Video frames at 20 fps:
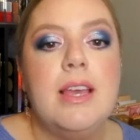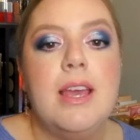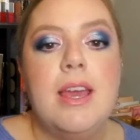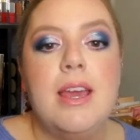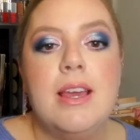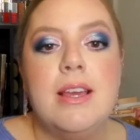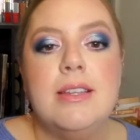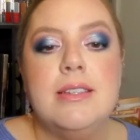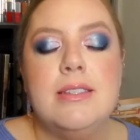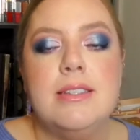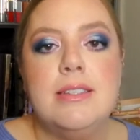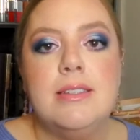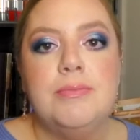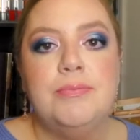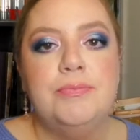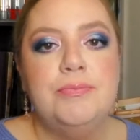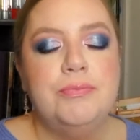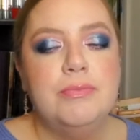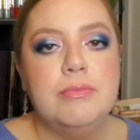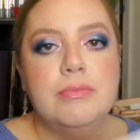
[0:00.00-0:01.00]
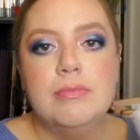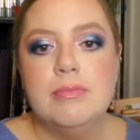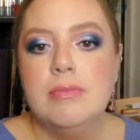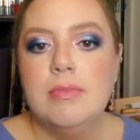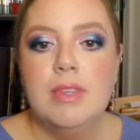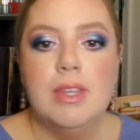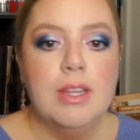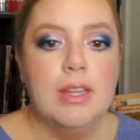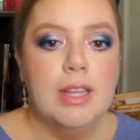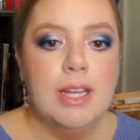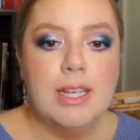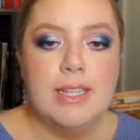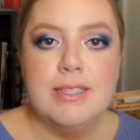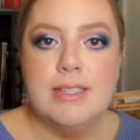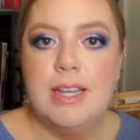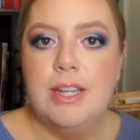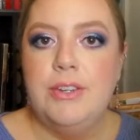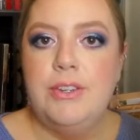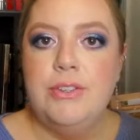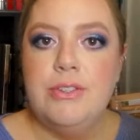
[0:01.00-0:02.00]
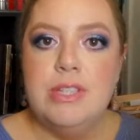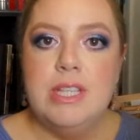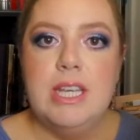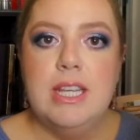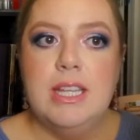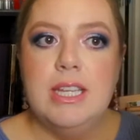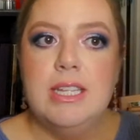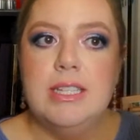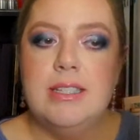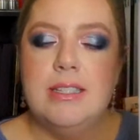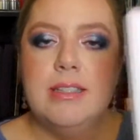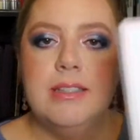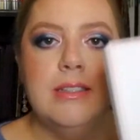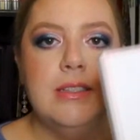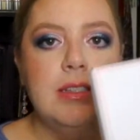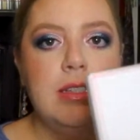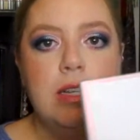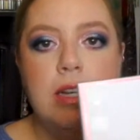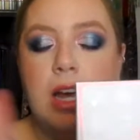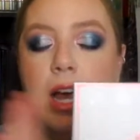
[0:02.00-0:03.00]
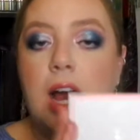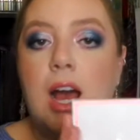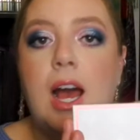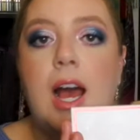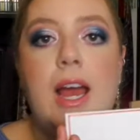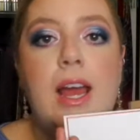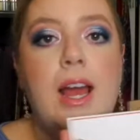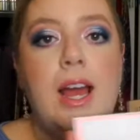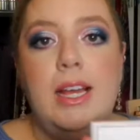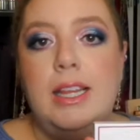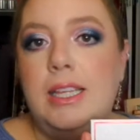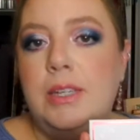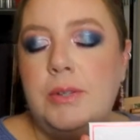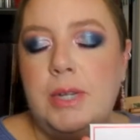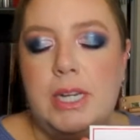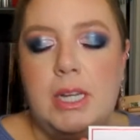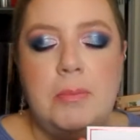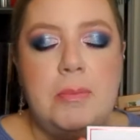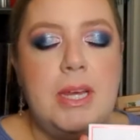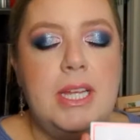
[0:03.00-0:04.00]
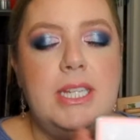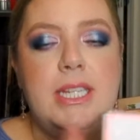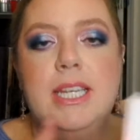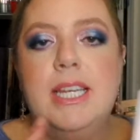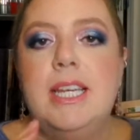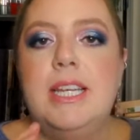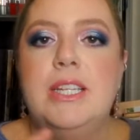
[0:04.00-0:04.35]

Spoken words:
And like I said, you see this, I highly recommend it.